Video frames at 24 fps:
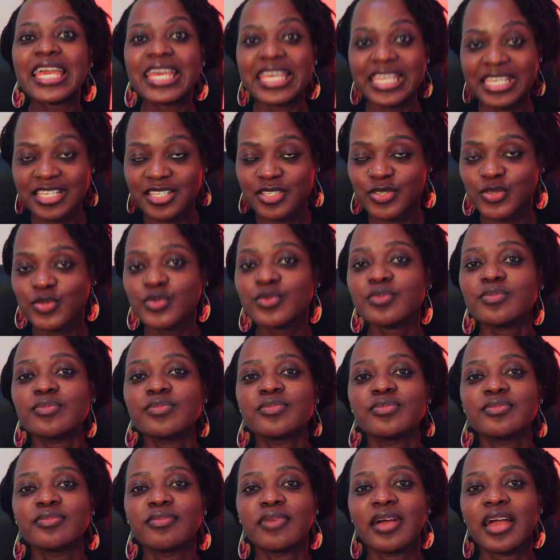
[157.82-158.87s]
Isu
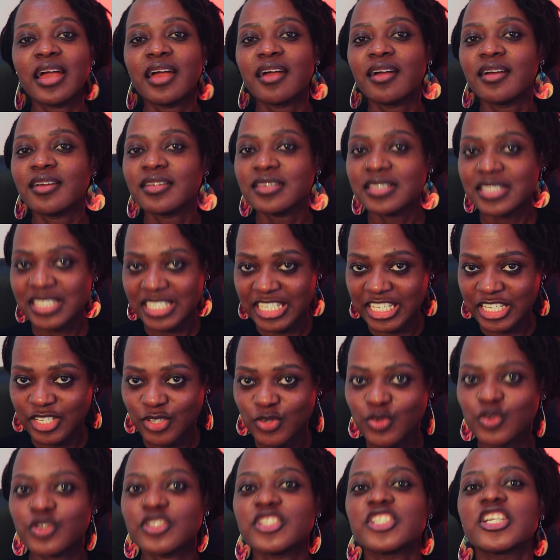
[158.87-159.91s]

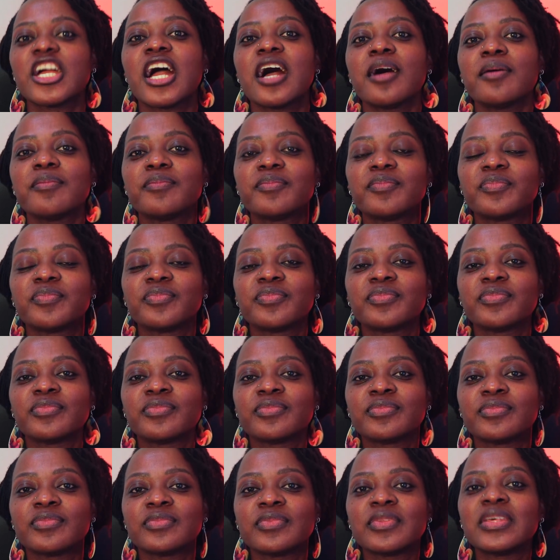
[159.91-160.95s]
tinodya.
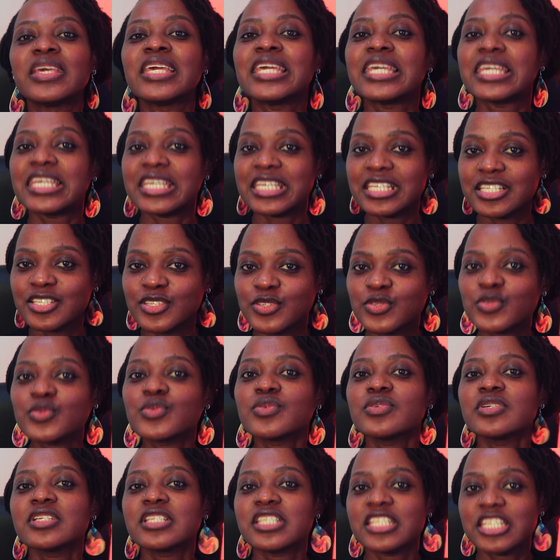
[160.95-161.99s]

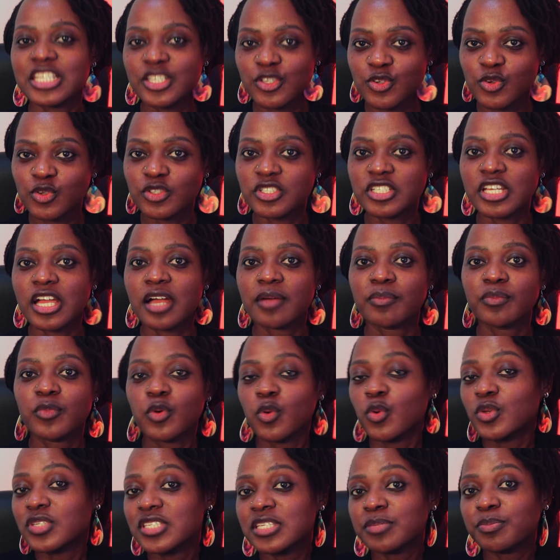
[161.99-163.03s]
Isu tinodya.
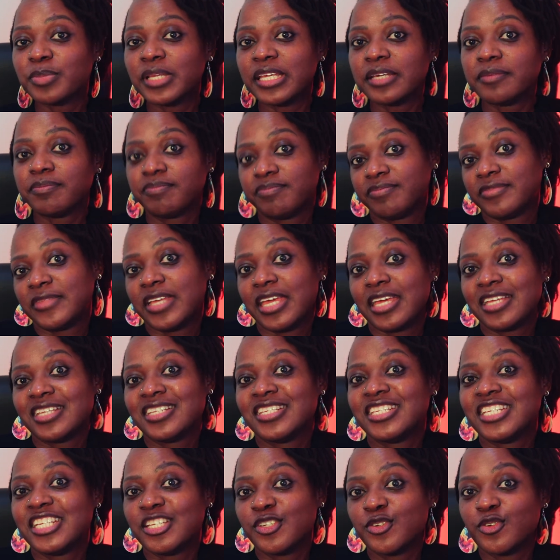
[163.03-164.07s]
Or simply
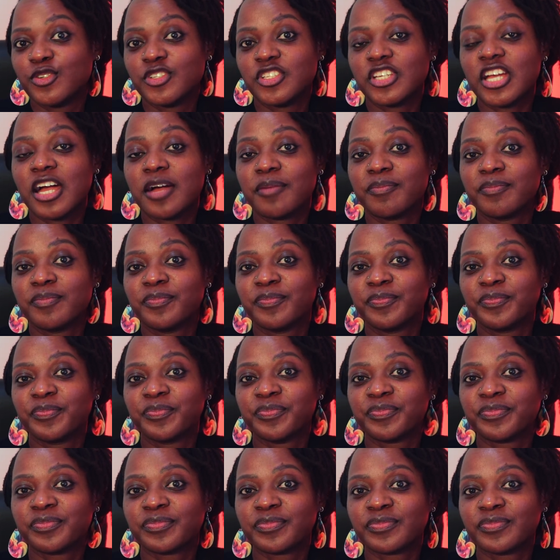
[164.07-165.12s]
tinodya.
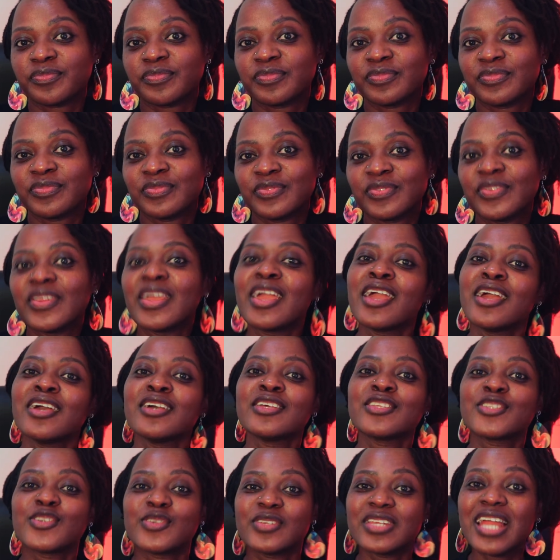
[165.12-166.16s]

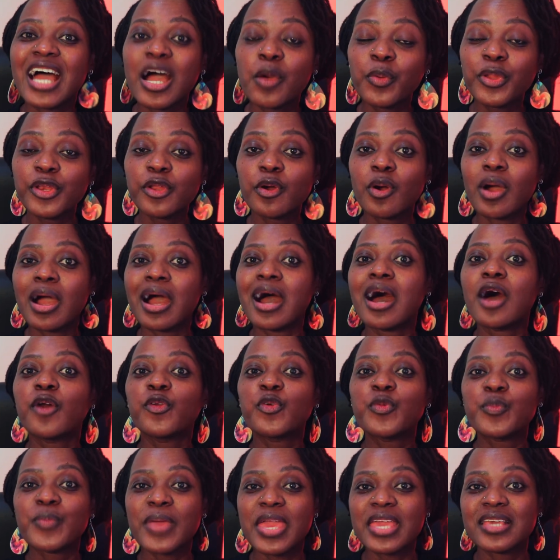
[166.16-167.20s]
So now we know how
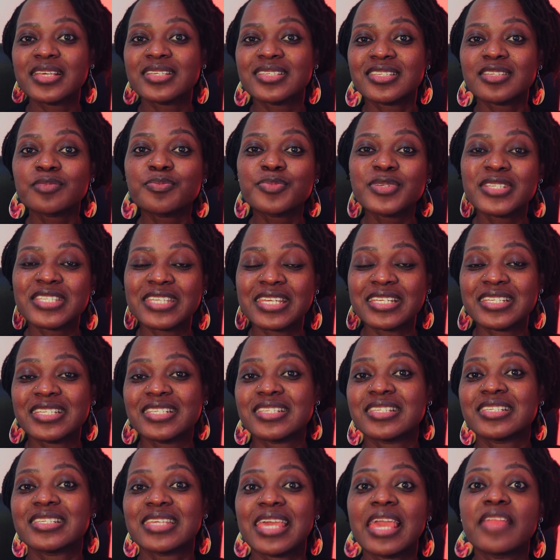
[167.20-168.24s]
to make simple
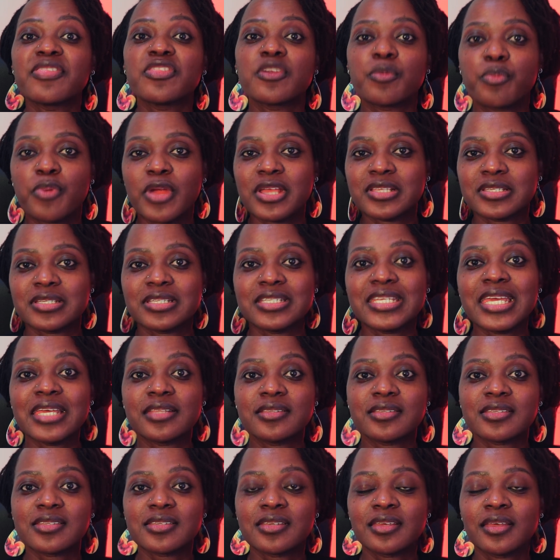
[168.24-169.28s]
sentences in the present
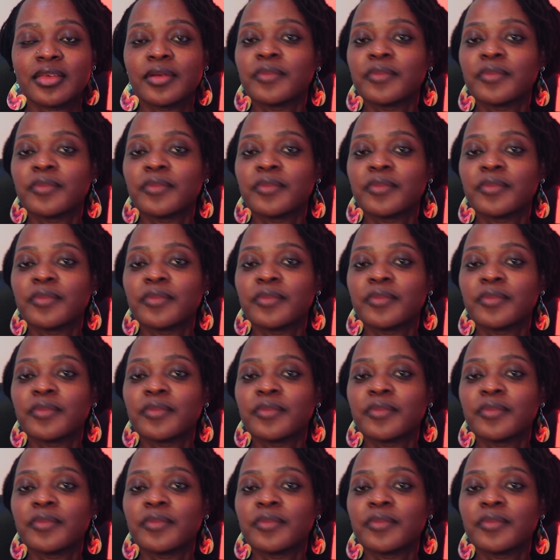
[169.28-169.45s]
tense.